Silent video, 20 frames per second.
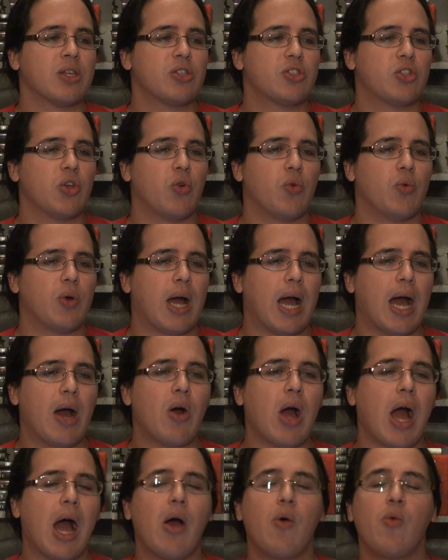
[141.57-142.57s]
So
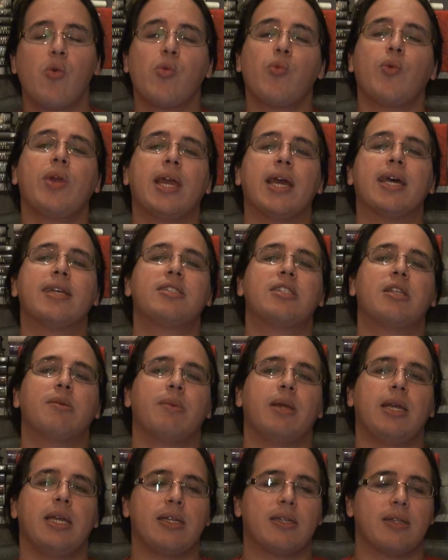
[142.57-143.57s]
how would we
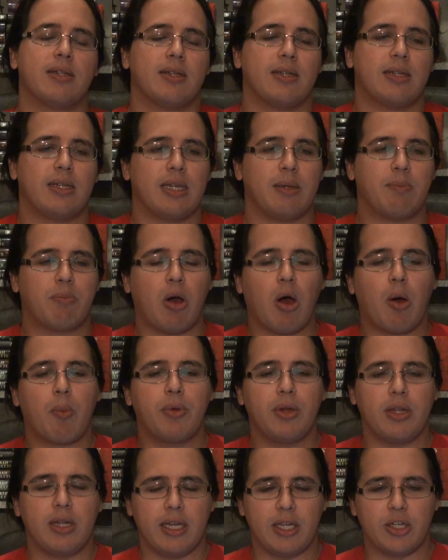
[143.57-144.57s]
estimate the
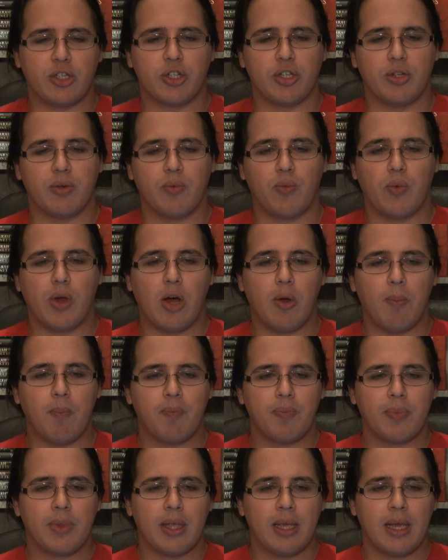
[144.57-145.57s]
population? Well,
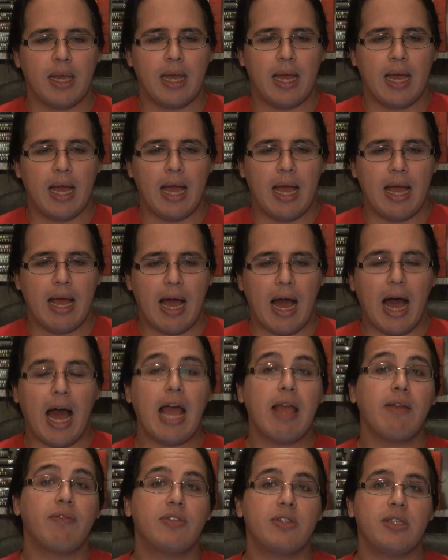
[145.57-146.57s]

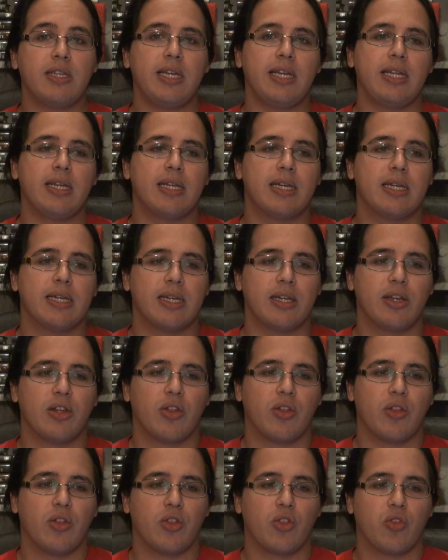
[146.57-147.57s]
I've seen
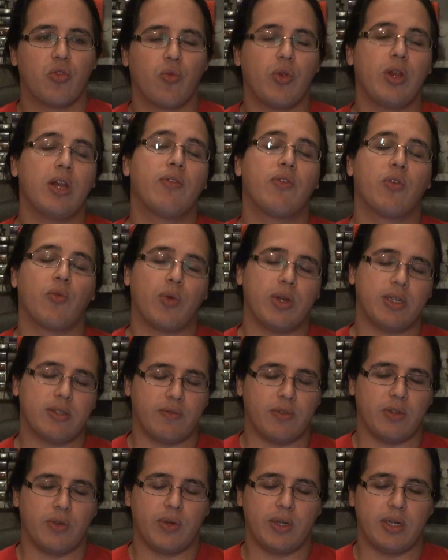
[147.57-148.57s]
3 different ways
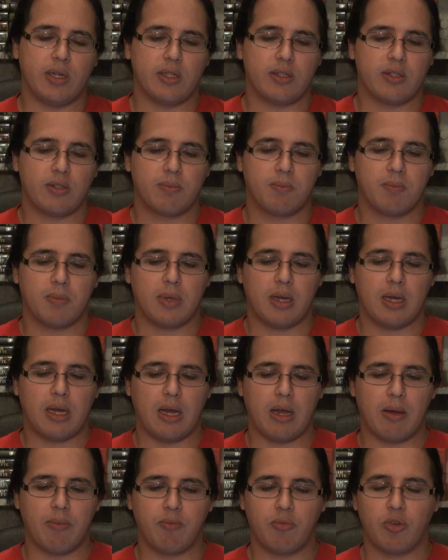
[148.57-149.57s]
of doing this.
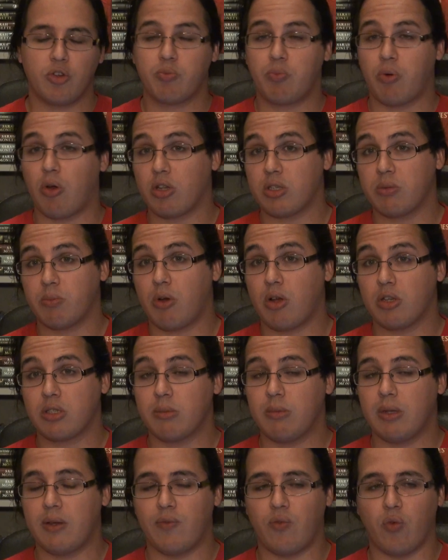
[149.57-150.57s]
There's
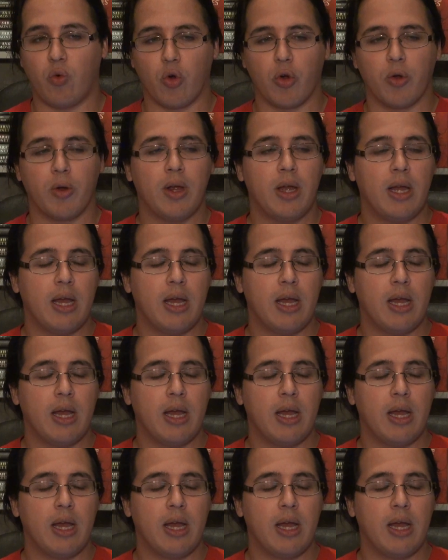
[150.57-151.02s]
possibly 4.